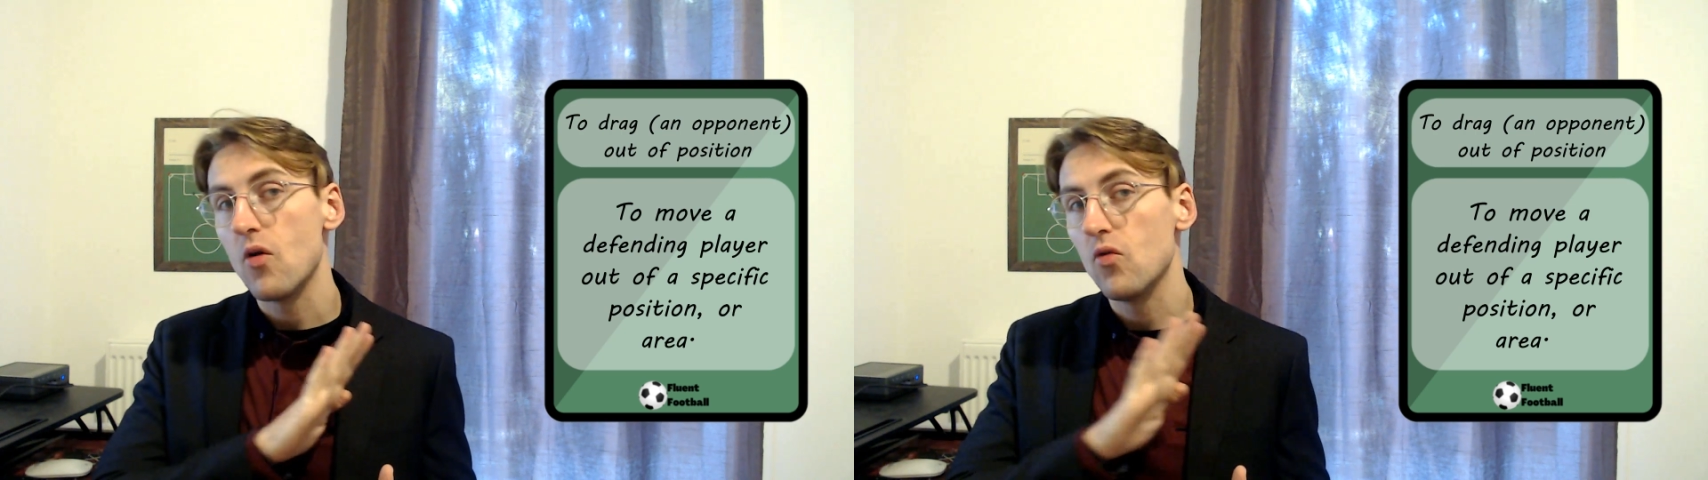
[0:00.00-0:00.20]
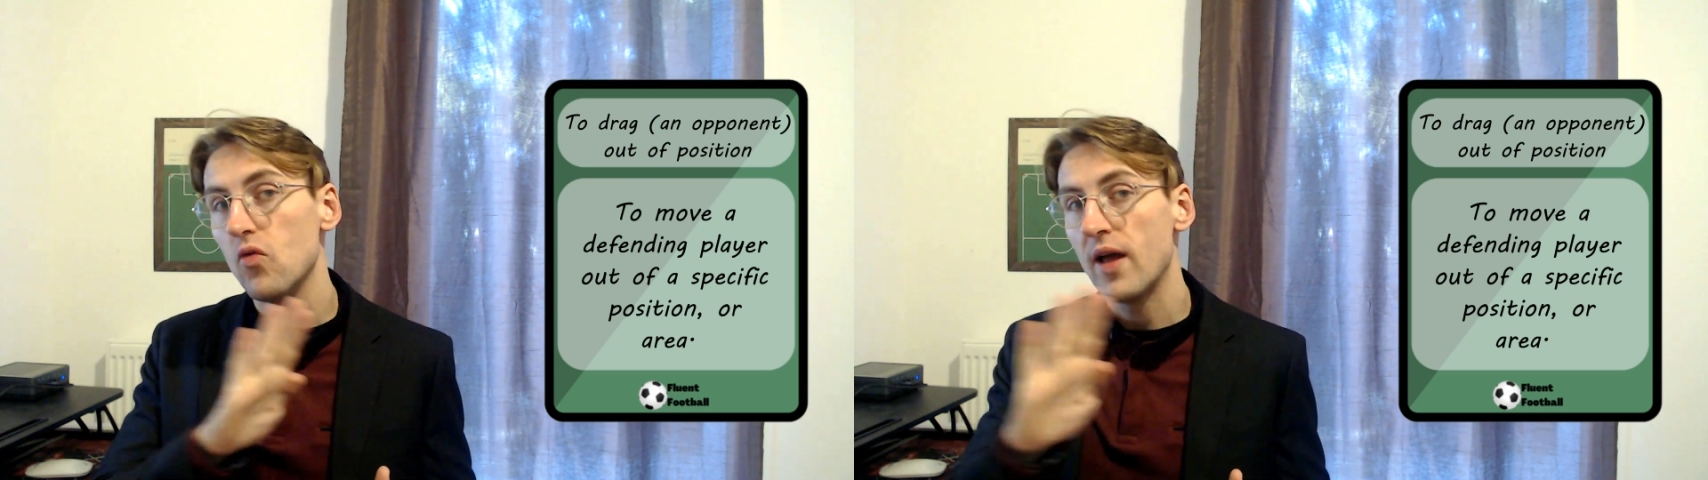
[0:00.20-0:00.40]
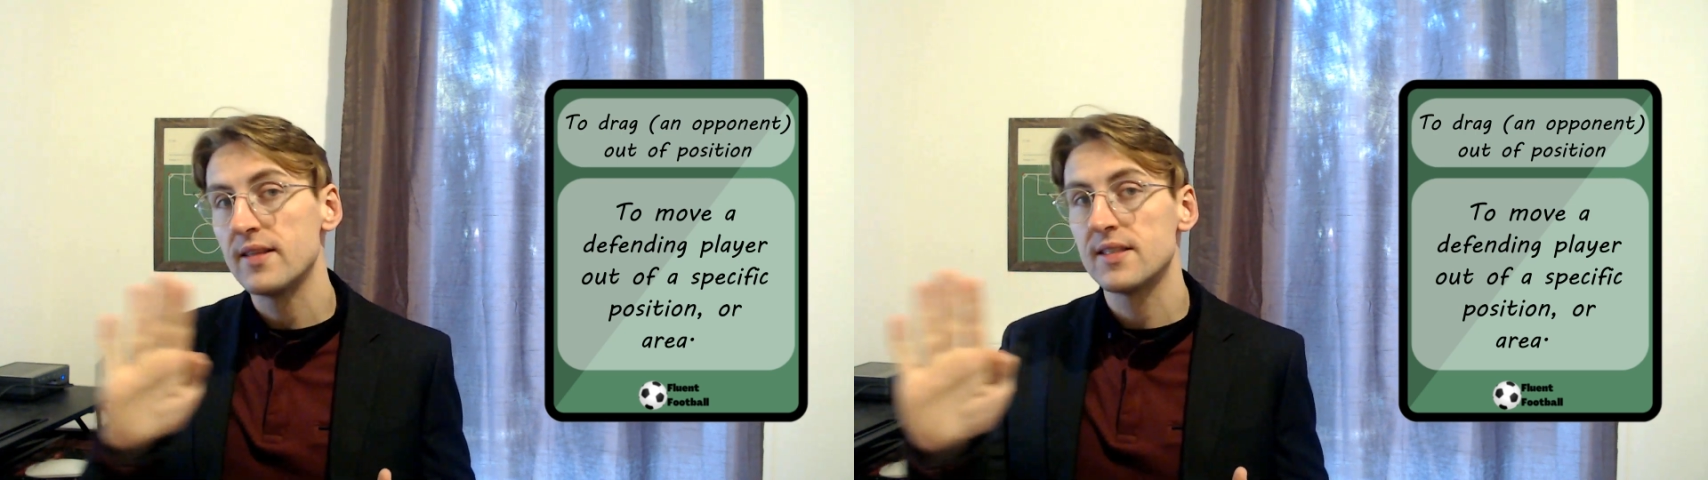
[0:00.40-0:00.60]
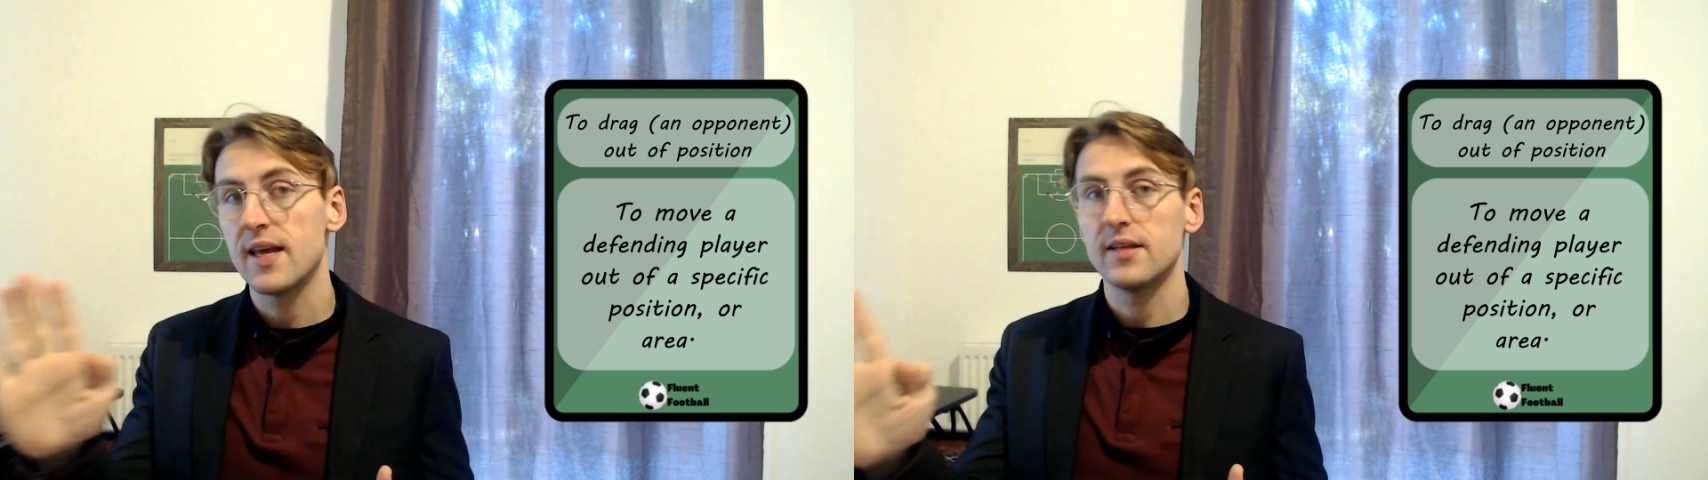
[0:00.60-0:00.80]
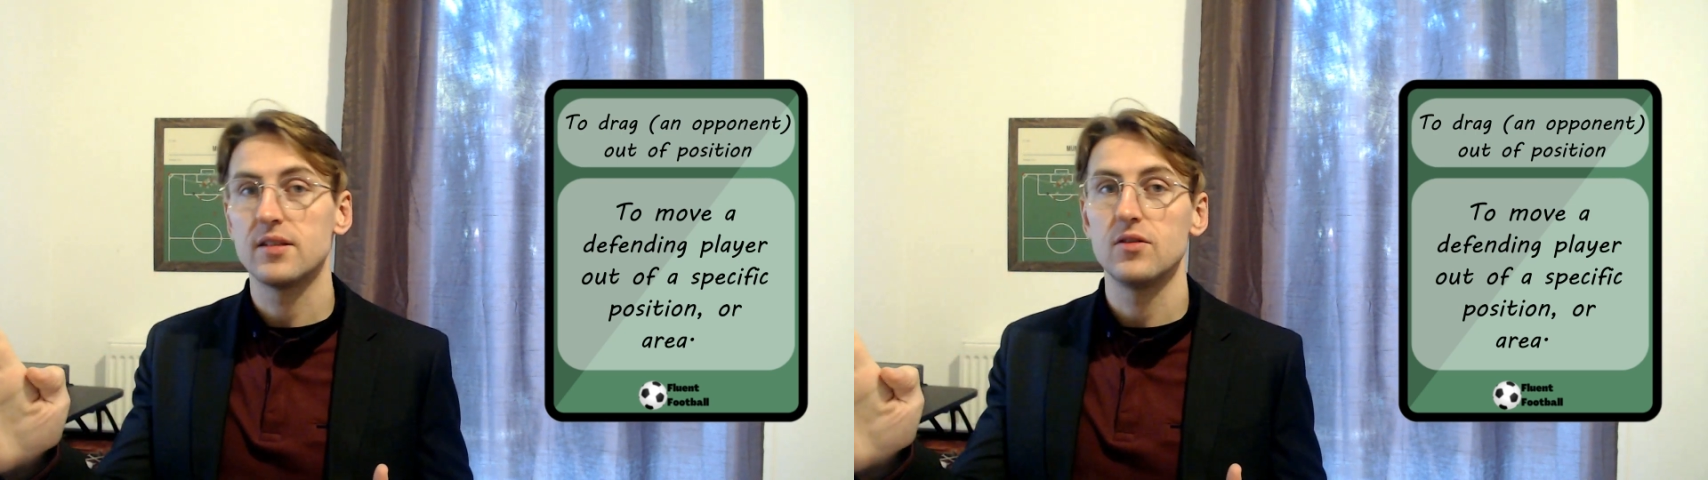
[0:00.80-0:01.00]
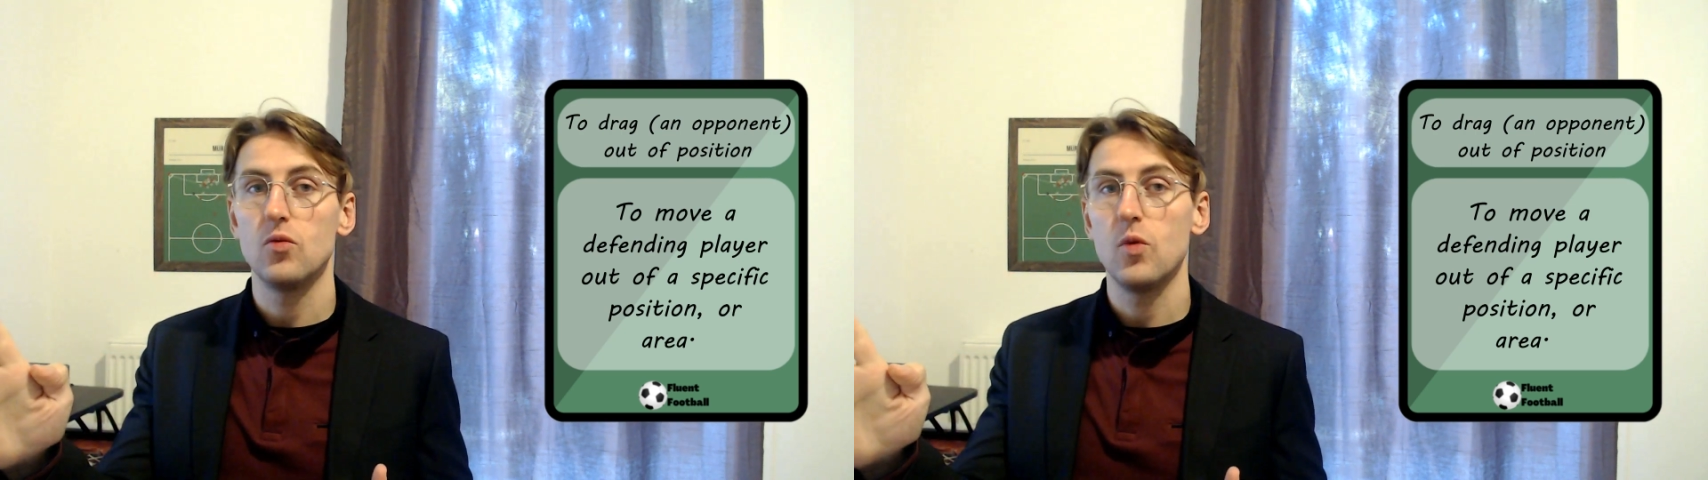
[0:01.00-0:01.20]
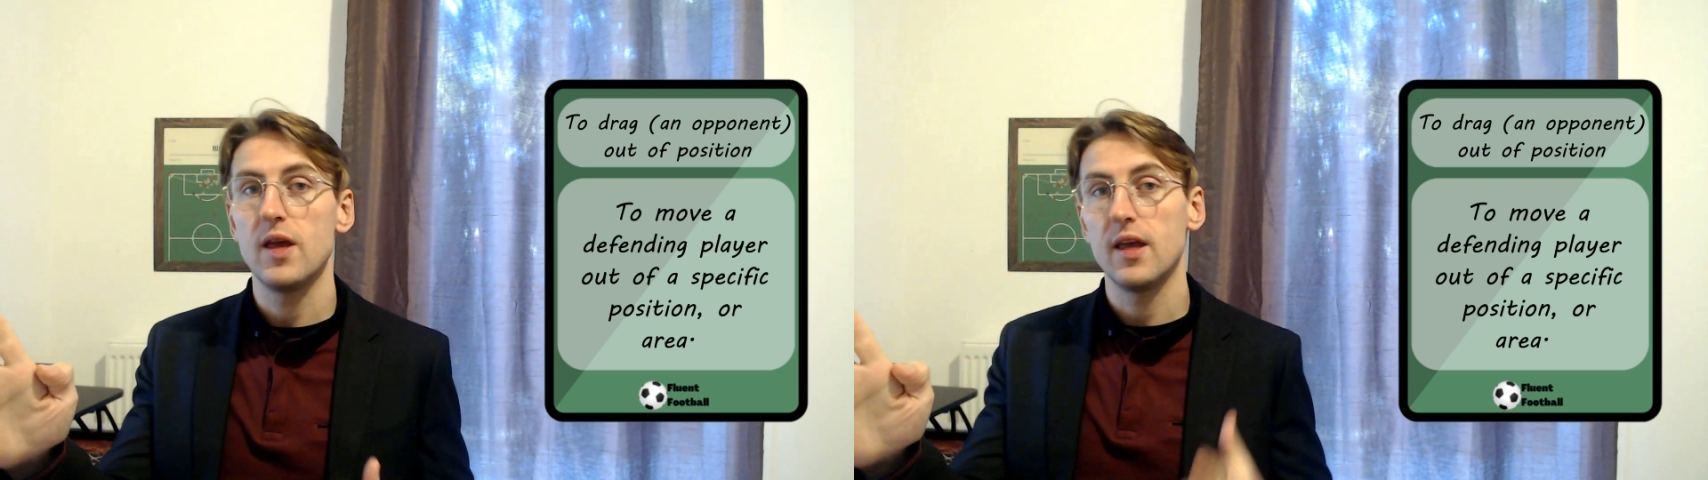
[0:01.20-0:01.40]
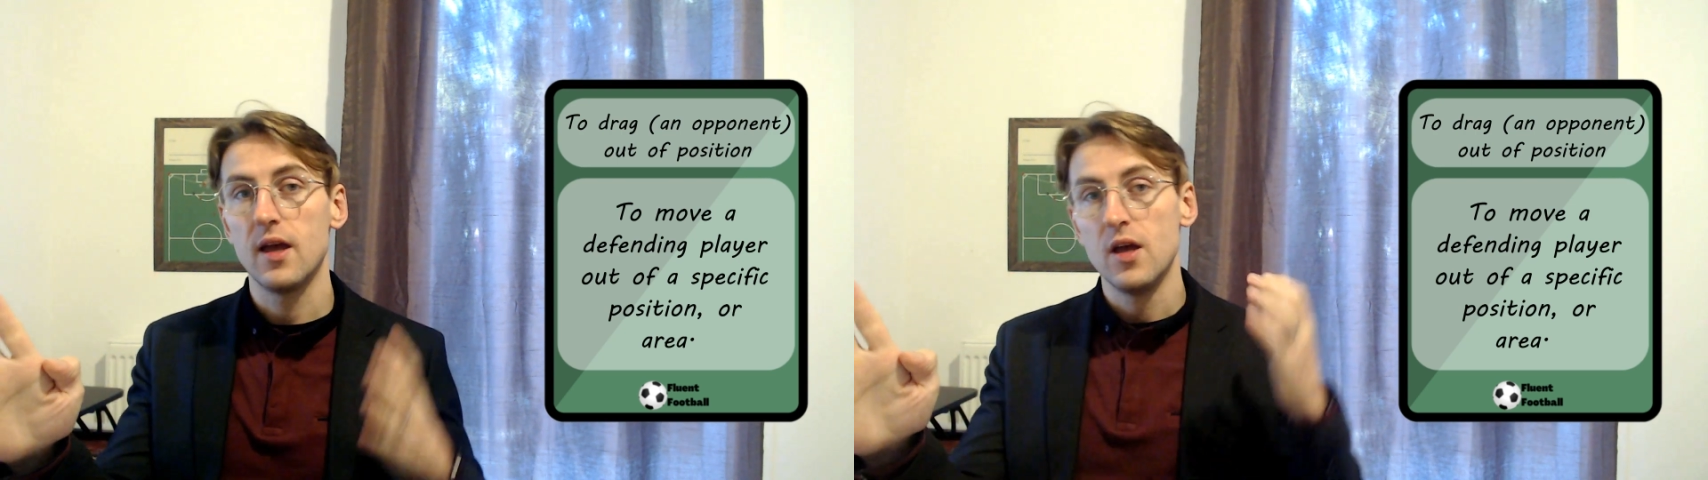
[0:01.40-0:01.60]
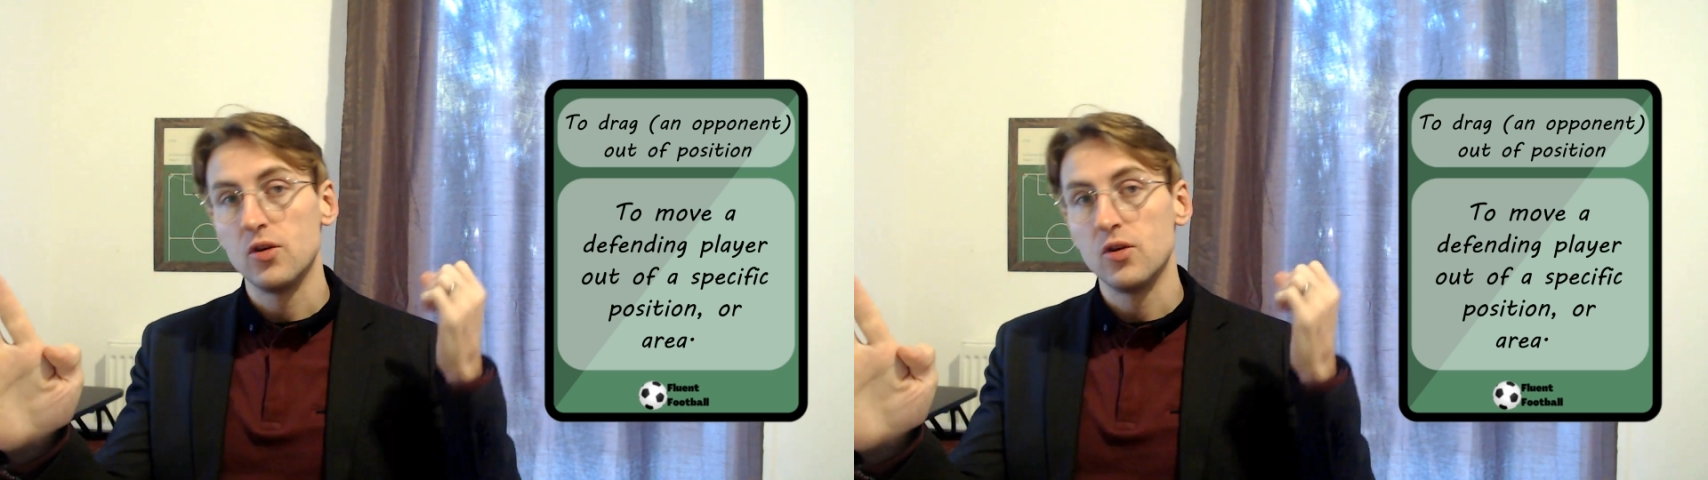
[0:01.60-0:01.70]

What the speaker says: runs out to the wing